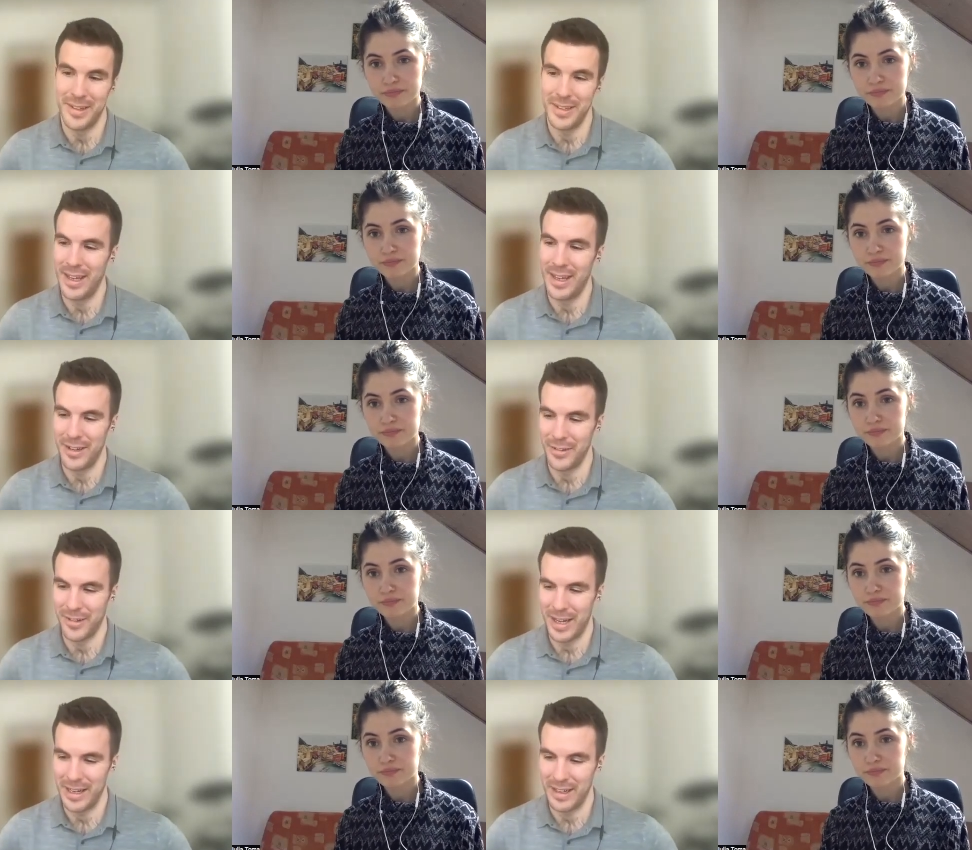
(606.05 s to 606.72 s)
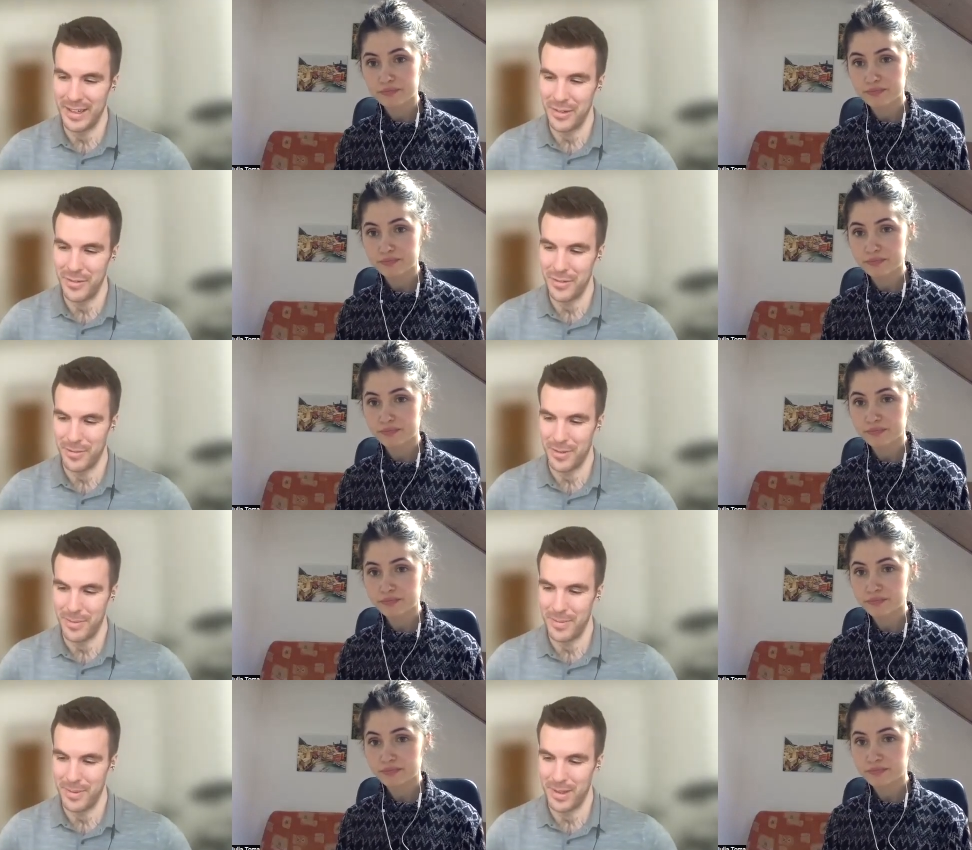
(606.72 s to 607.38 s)
Speaker 1: yeah another anecdote
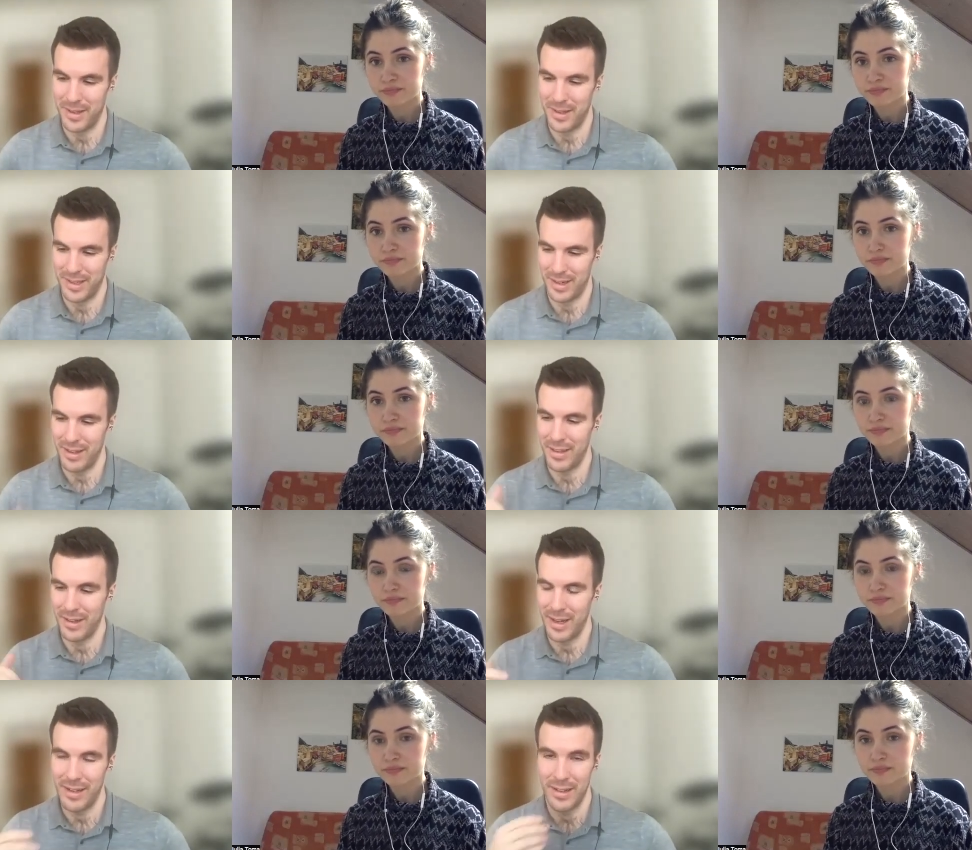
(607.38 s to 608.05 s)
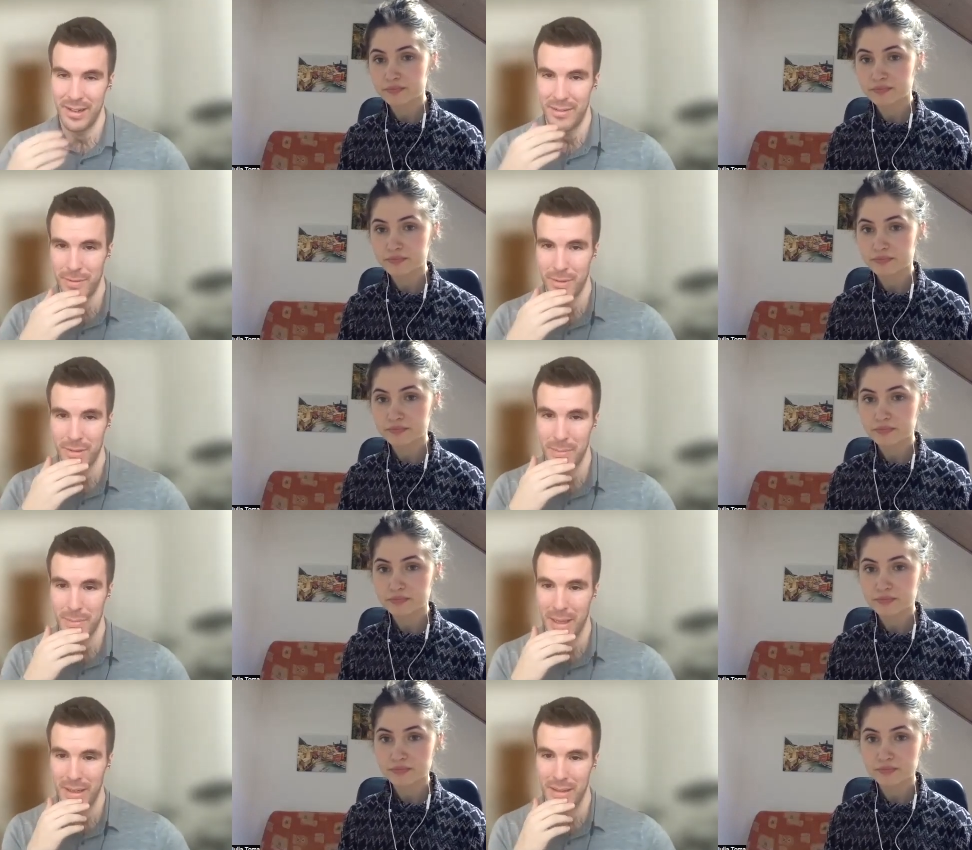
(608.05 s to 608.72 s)
from a study that i did
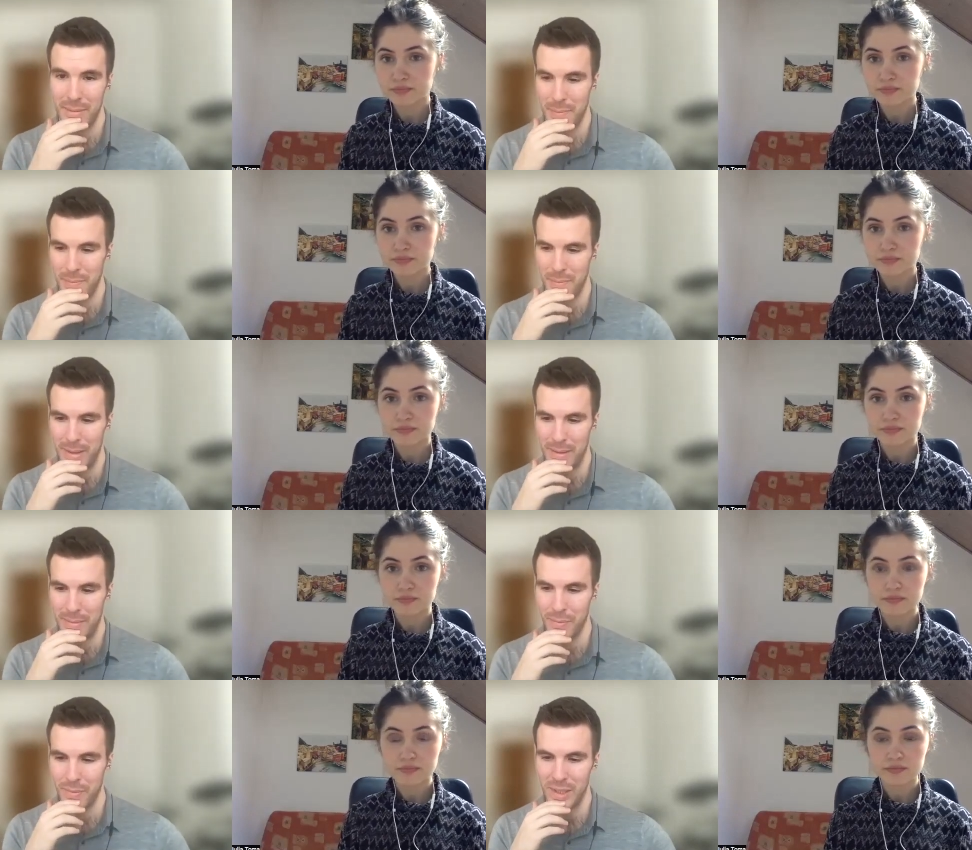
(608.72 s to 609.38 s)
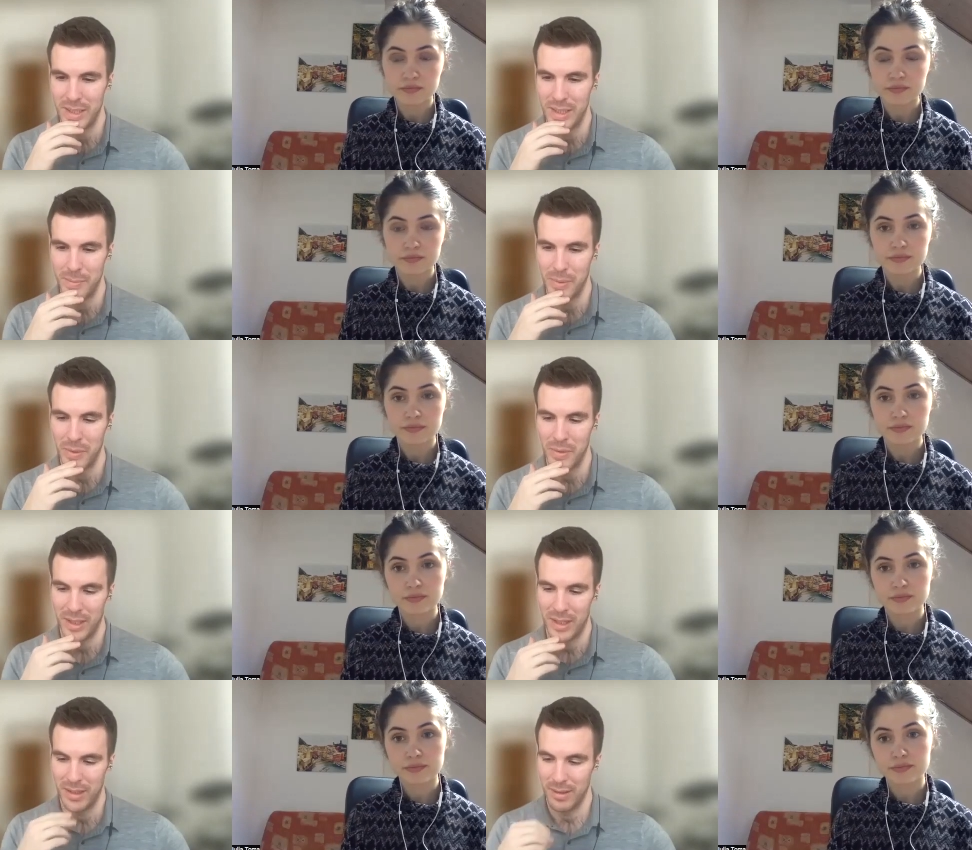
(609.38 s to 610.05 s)
for my my recent
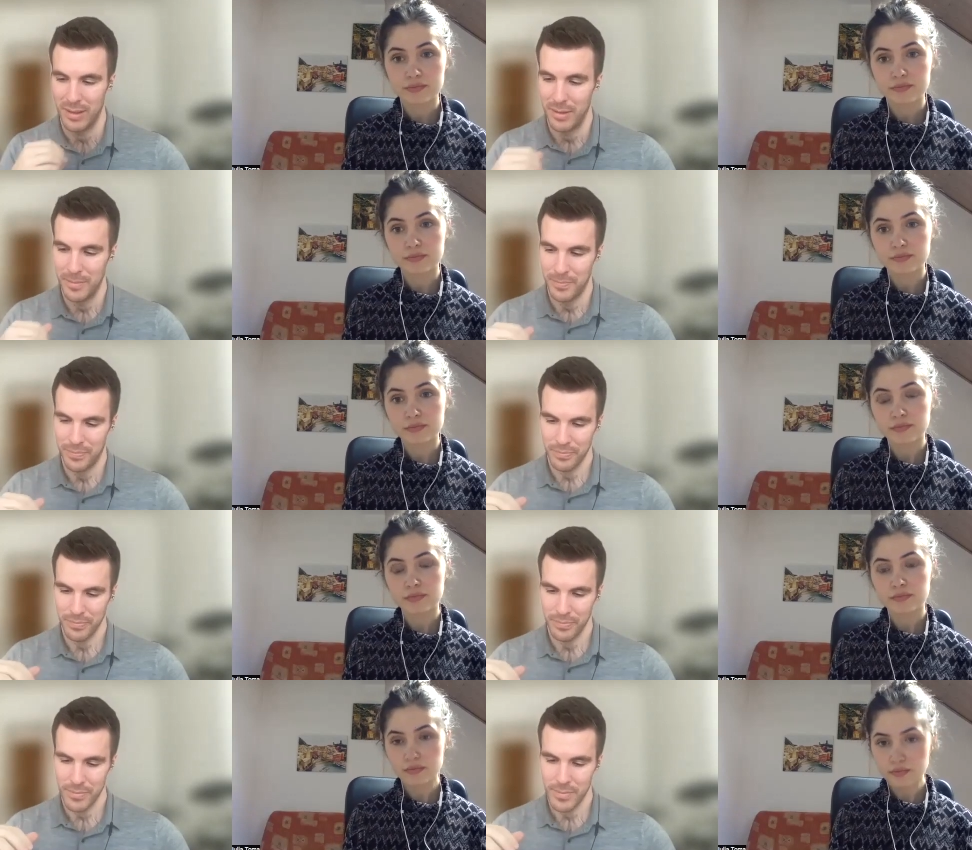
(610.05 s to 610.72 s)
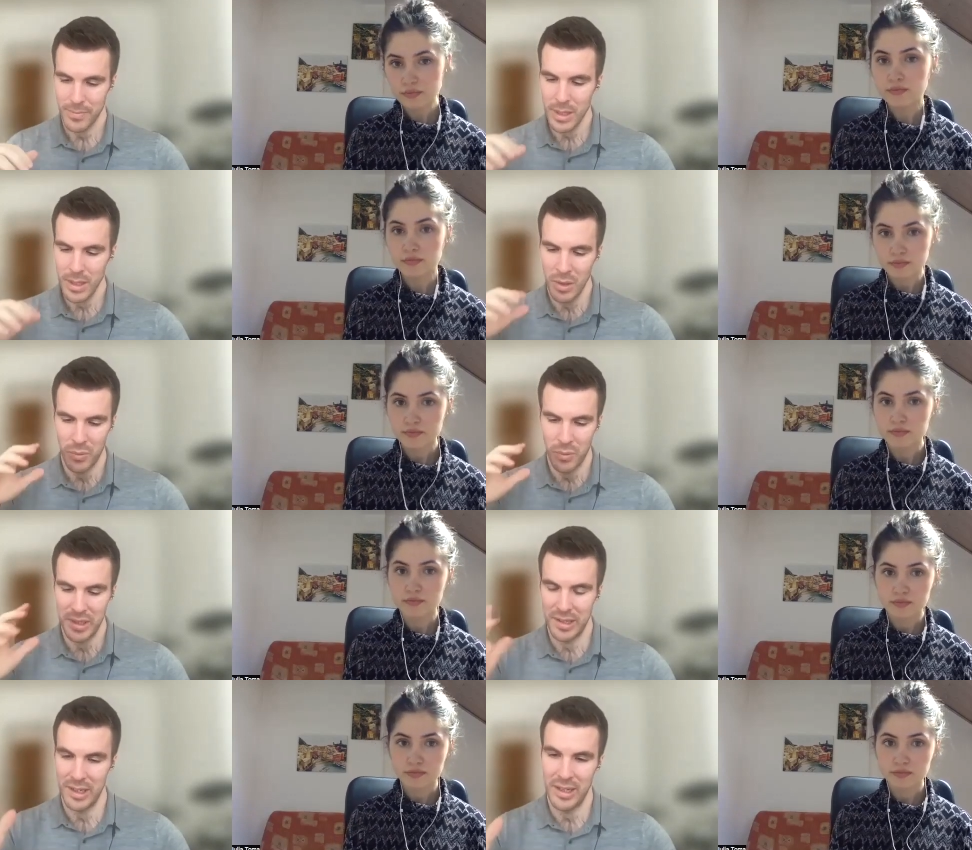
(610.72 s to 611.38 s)
postdoc
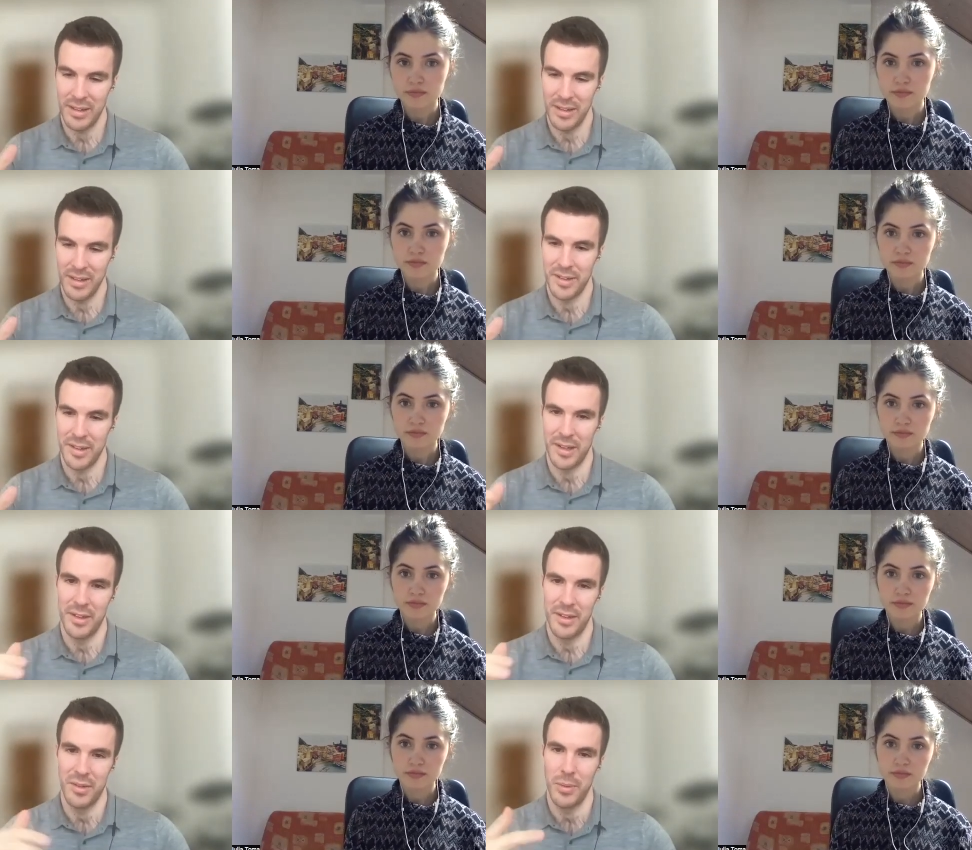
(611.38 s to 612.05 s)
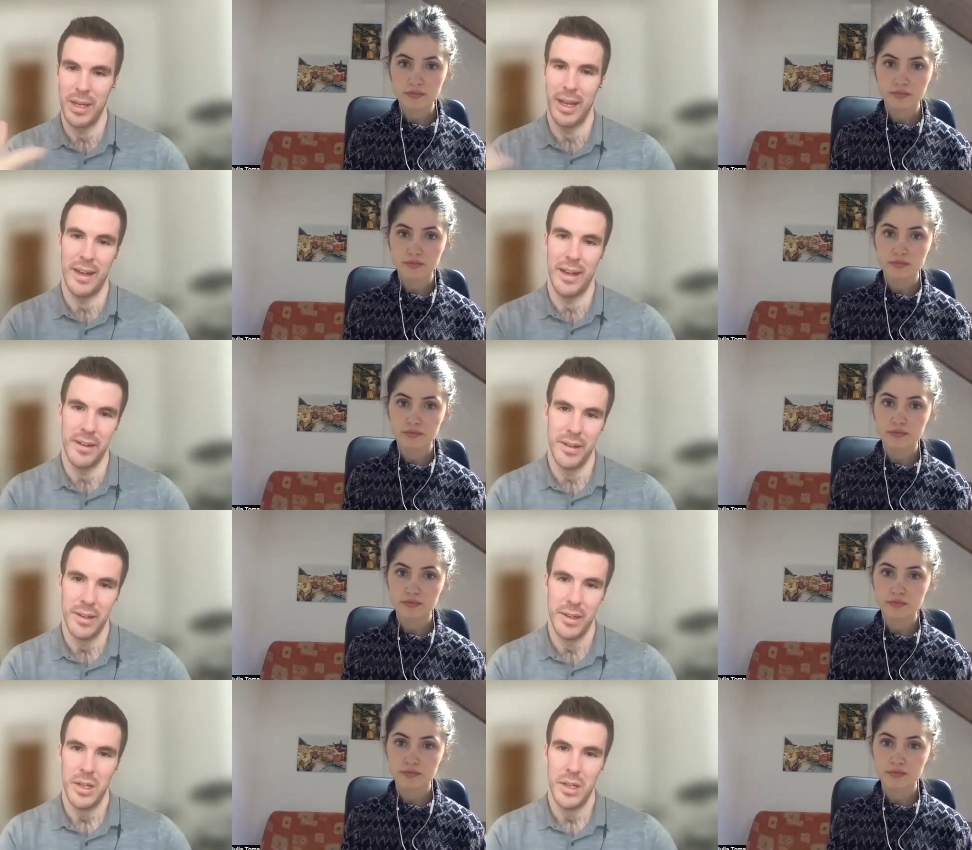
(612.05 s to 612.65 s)
which is uh, so we had